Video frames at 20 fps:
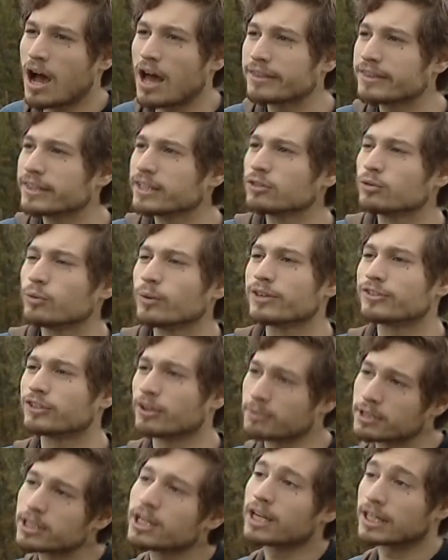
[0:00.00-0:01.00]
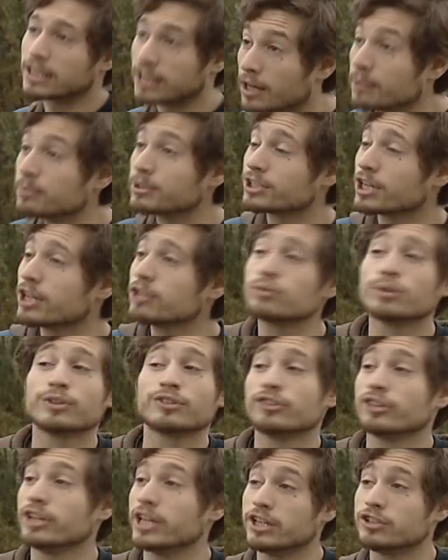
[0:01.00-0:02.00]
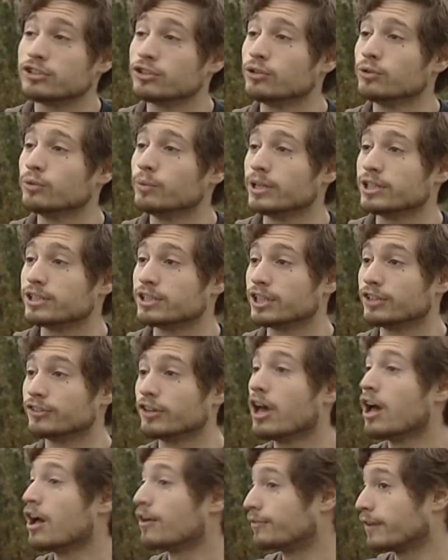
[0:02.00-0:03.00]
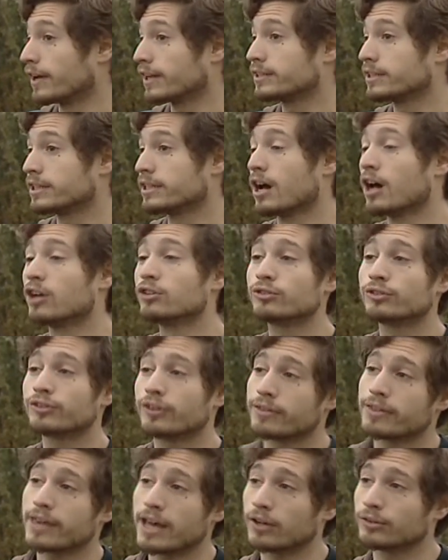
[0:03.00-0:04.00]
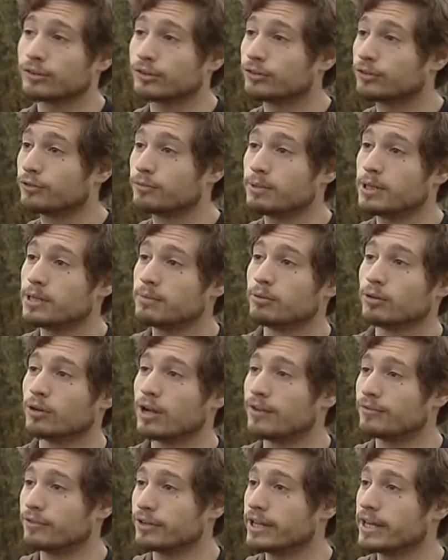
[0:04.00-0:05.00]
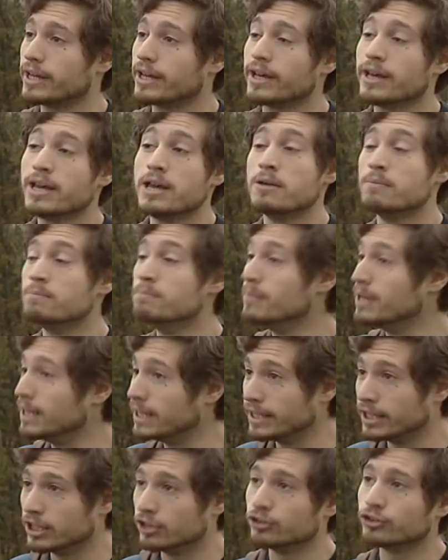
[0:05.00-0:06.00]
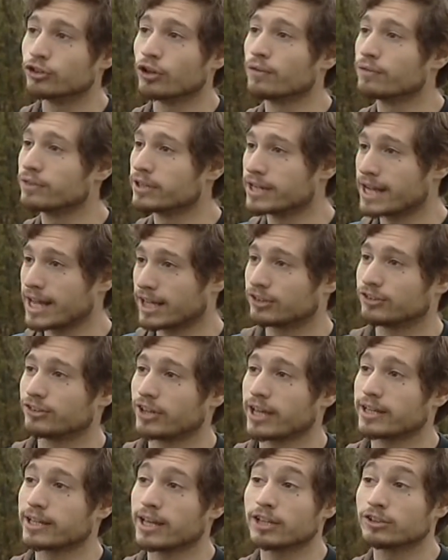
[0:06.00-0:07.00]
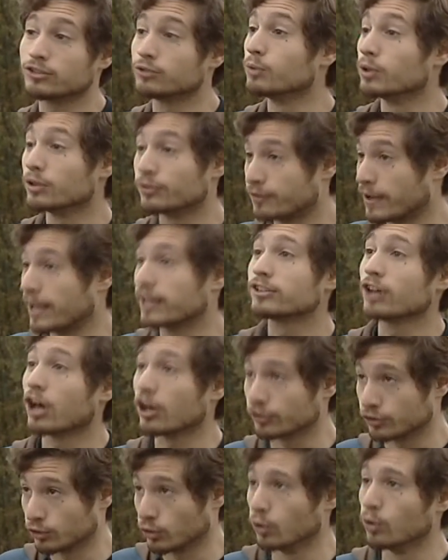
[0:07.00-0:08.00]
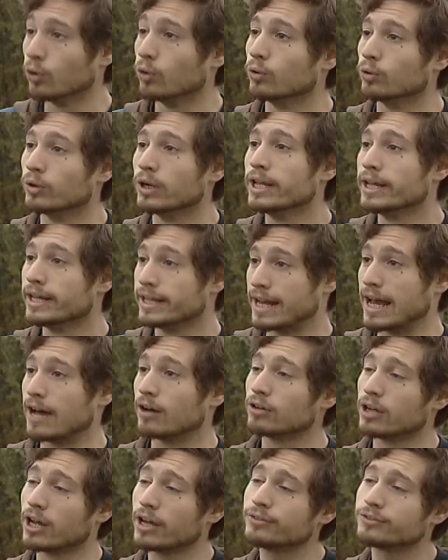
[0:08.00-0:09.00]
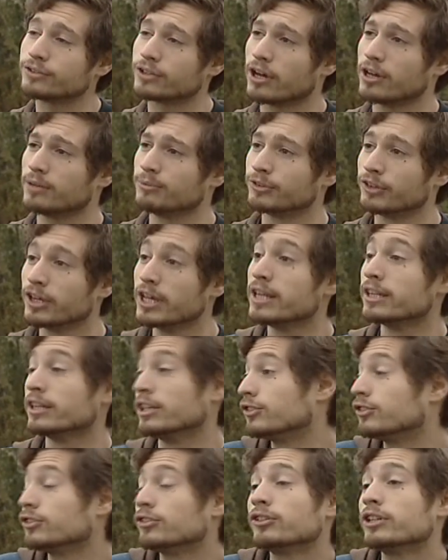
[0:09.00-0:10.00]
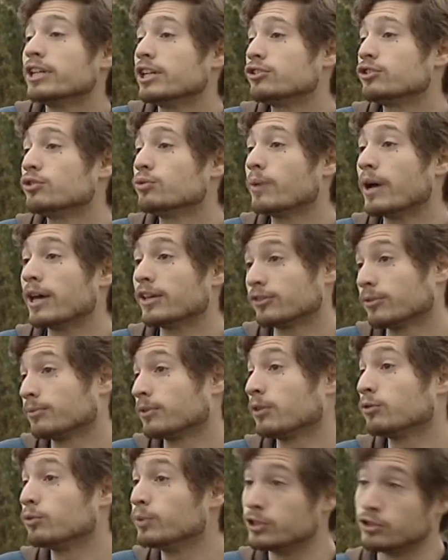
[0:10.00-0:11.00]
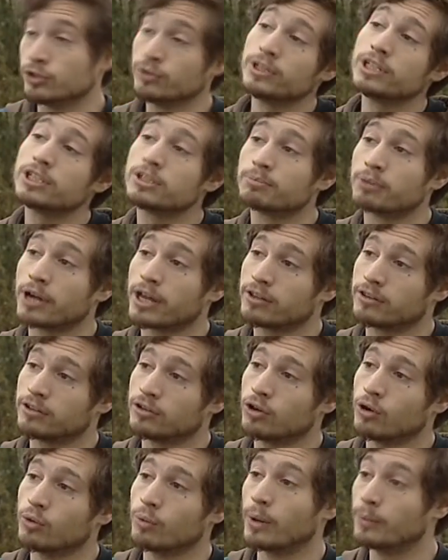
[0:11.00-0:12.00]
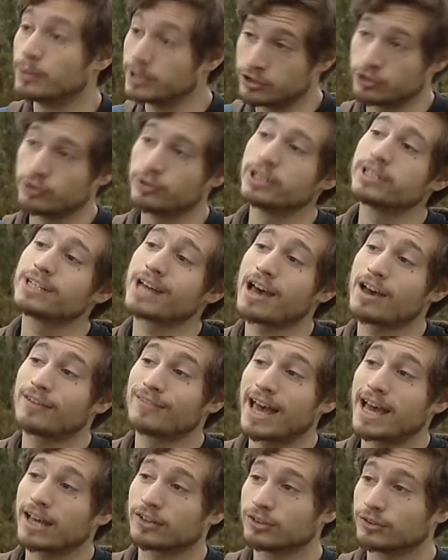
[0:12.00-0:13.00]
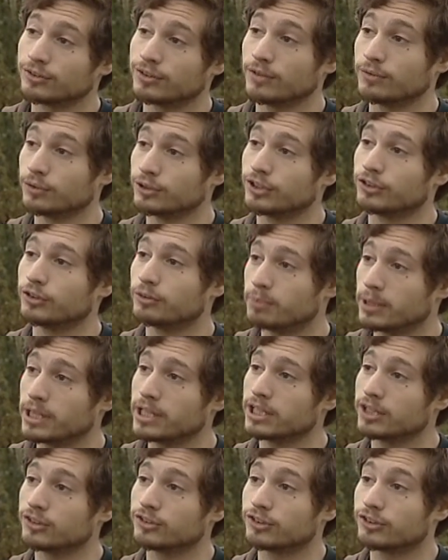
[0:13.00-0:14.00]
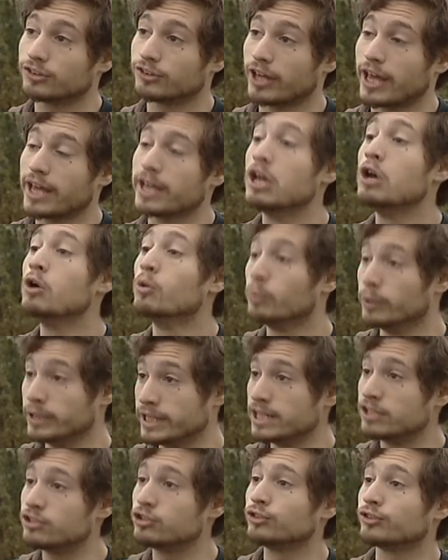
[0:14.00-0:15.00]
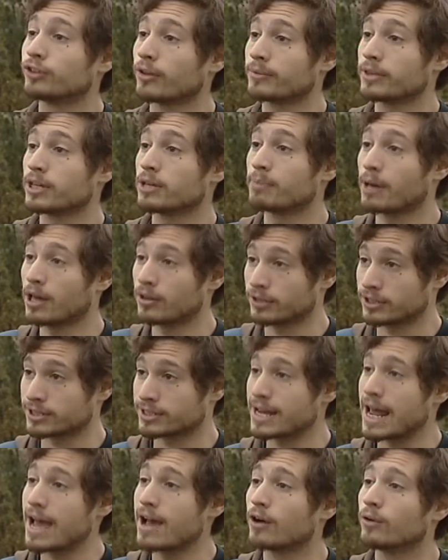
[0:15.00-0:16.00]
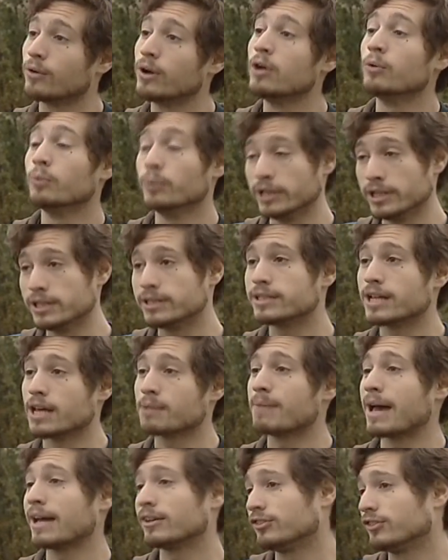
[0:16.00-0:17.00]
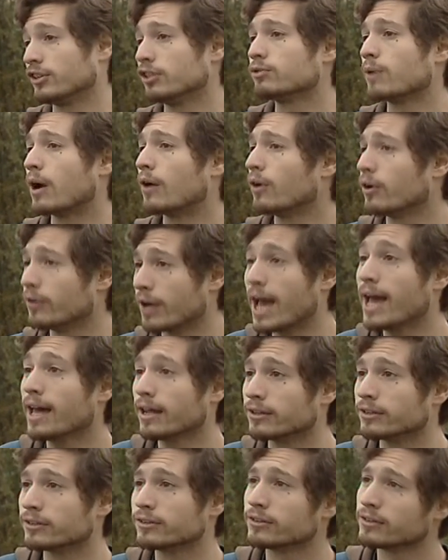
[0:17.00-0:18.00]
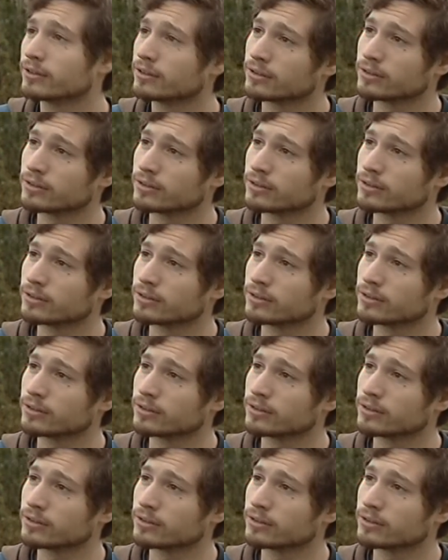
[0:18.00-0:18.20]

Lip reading: I think with something like climate change, which is an issue which is affecting hundreds of thousands of people every year, millions over the next decades, and will affect us all in our lifetimes, this is an issue where sometimes we do need to break the law, where we do need to have acts of civil disobedience to say we need to do something about this now, we need to take matters into our own hands.